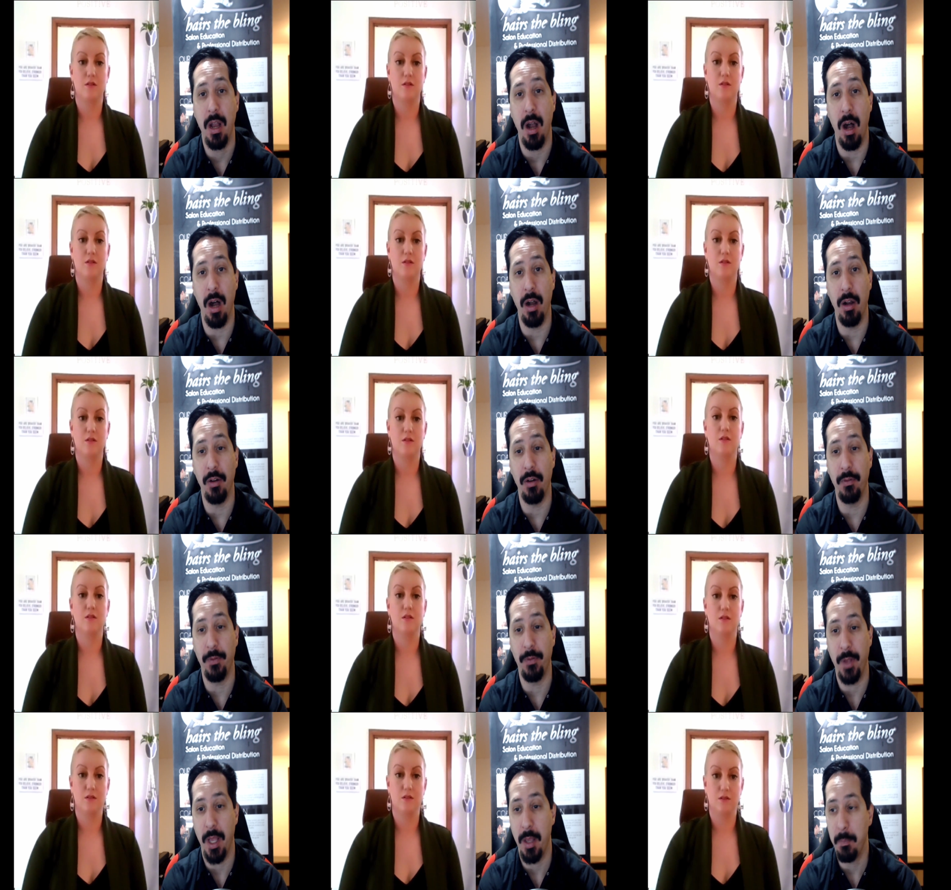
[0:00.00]
Speaker 1: of
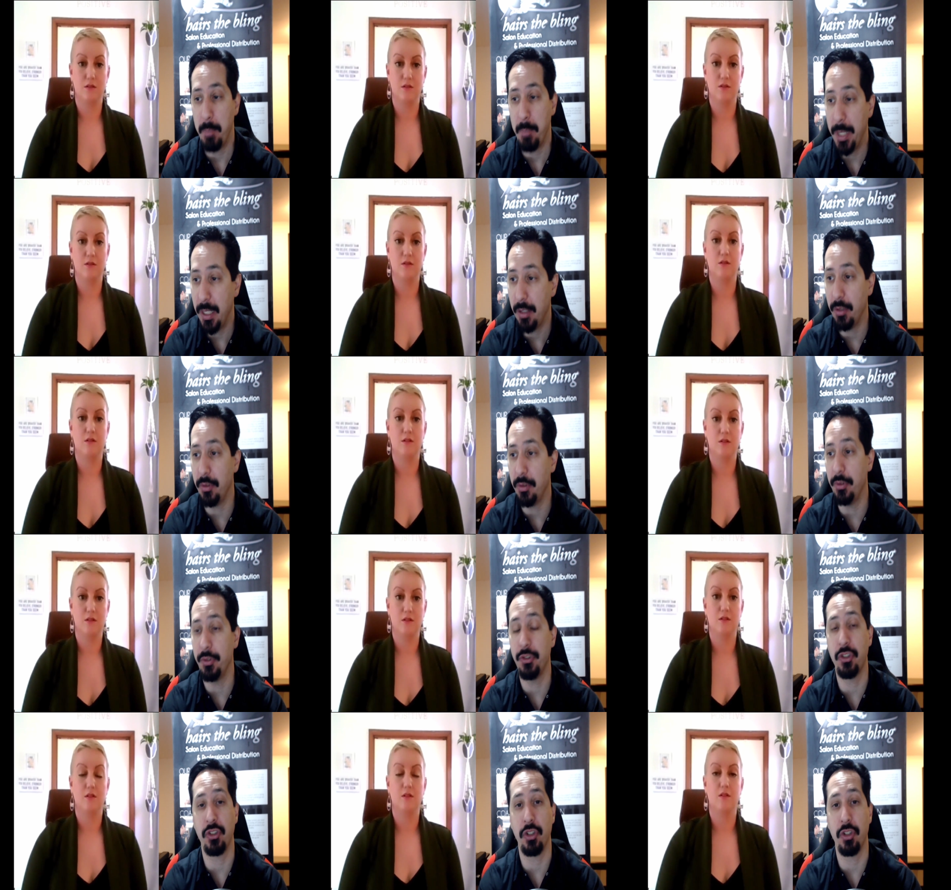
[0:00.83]

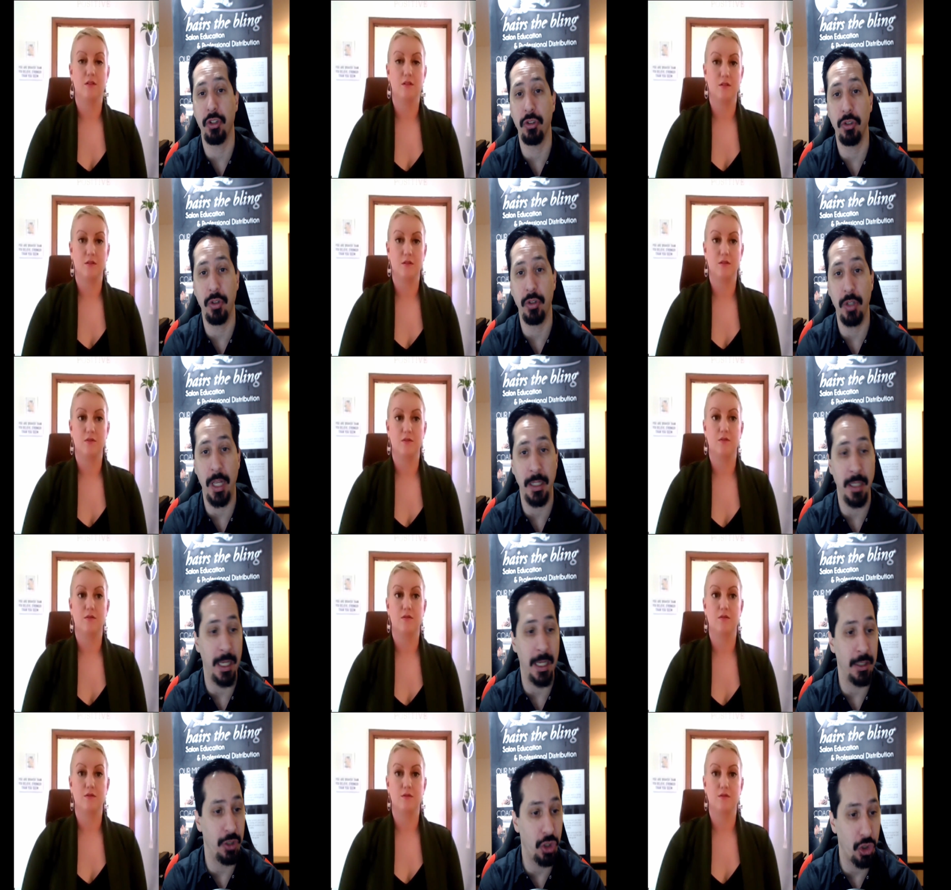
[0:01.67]
pills and
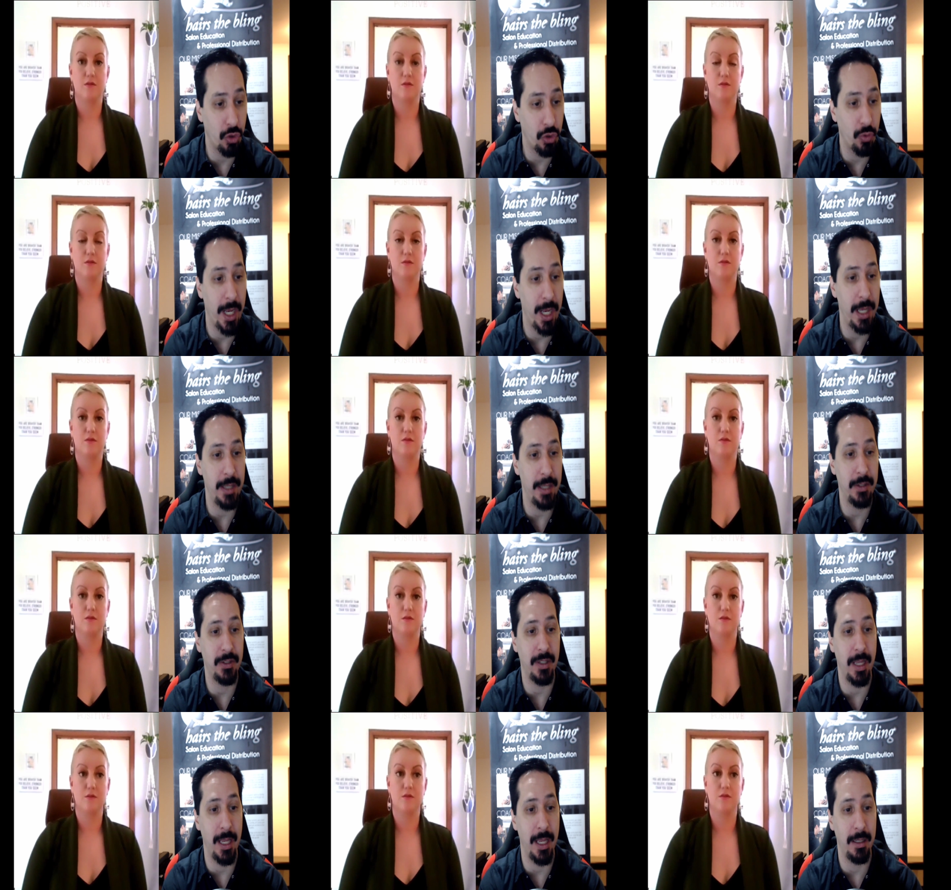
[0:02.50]
and stress
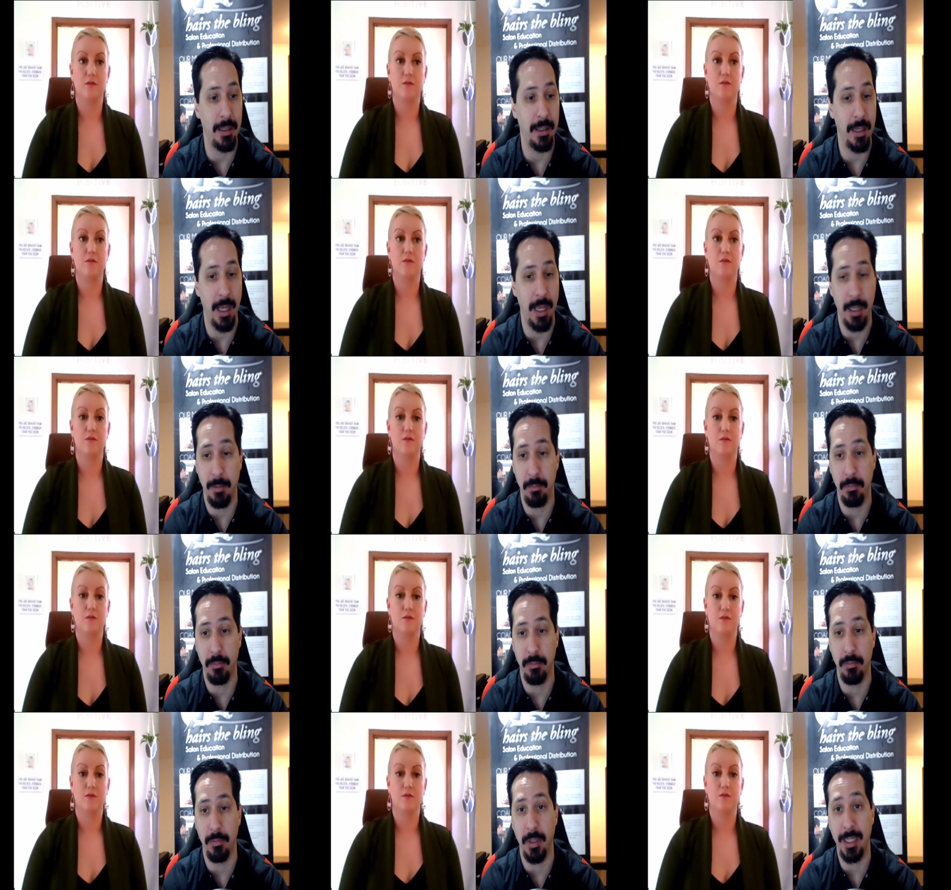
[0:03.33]
and
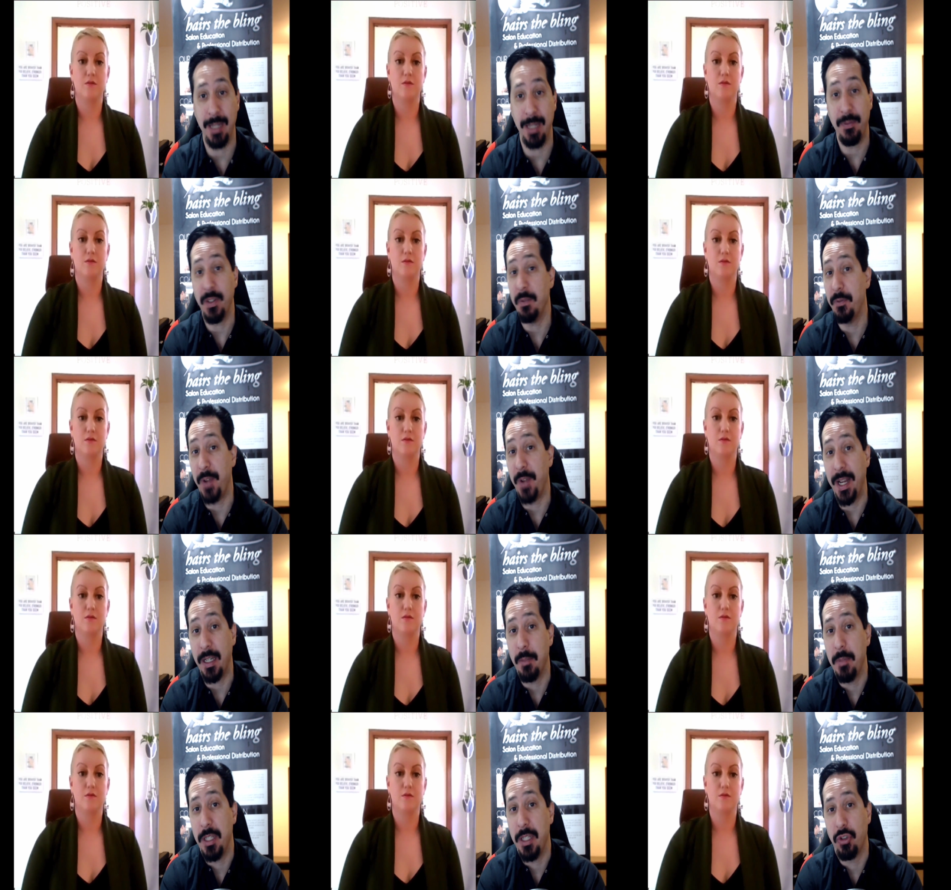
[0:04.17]
and even
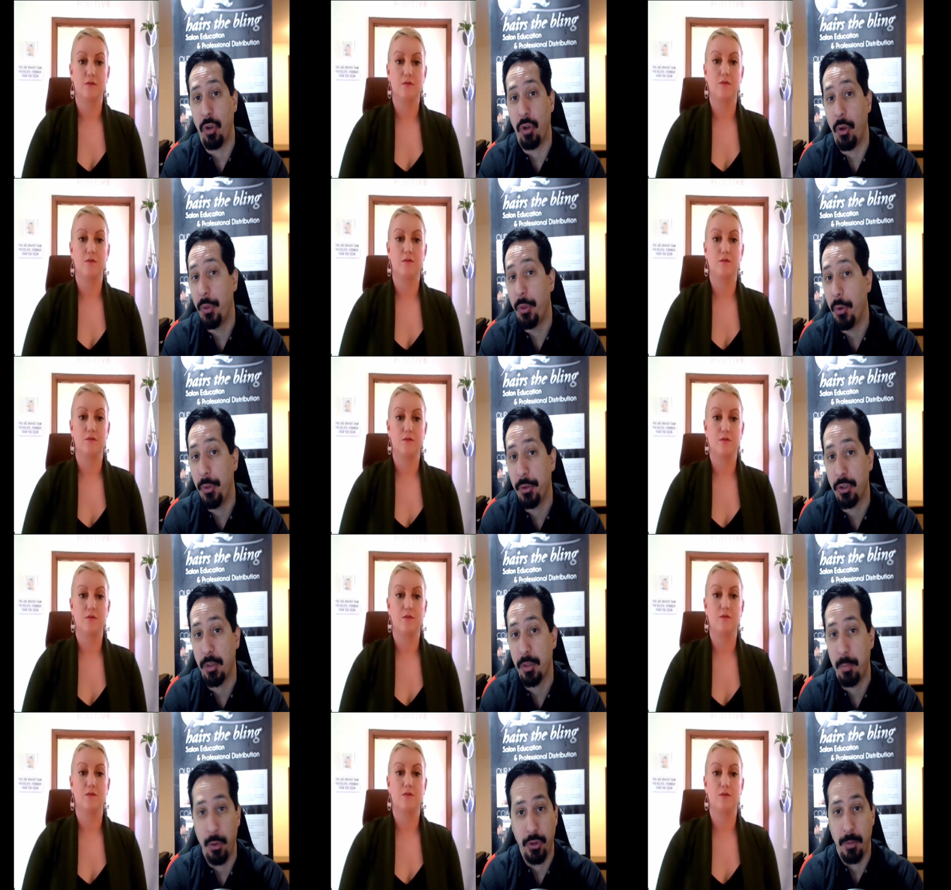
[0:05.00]
vitamins, although they're
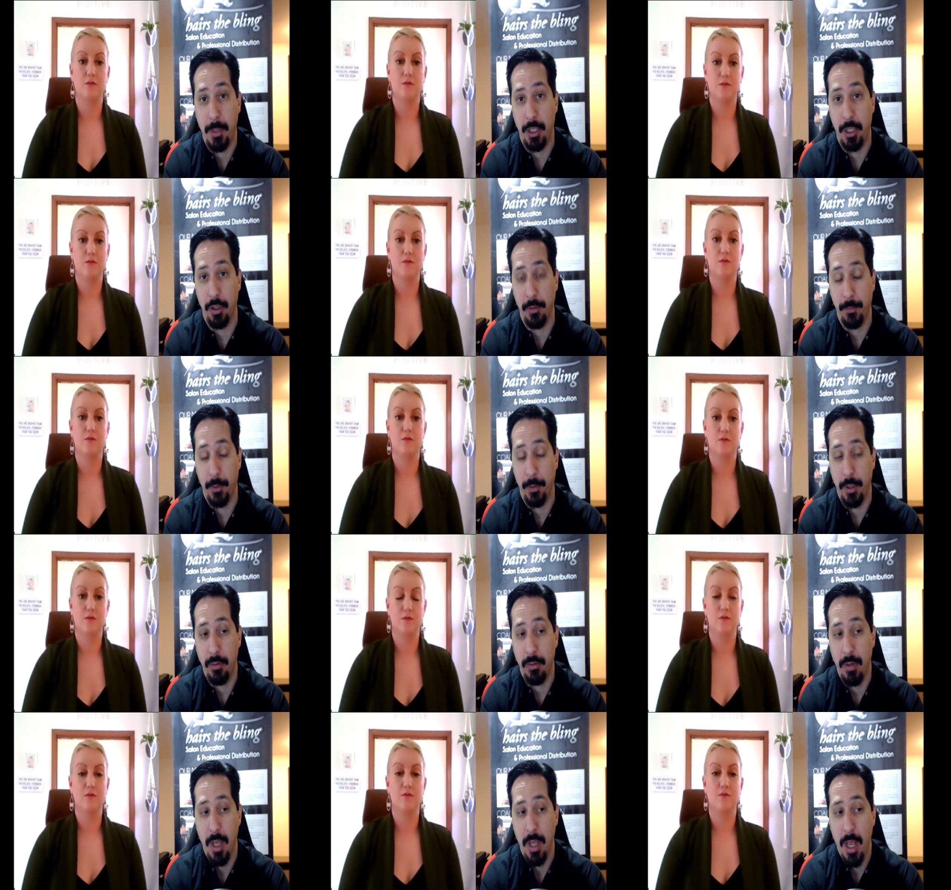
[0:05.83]
supposed to be good for you,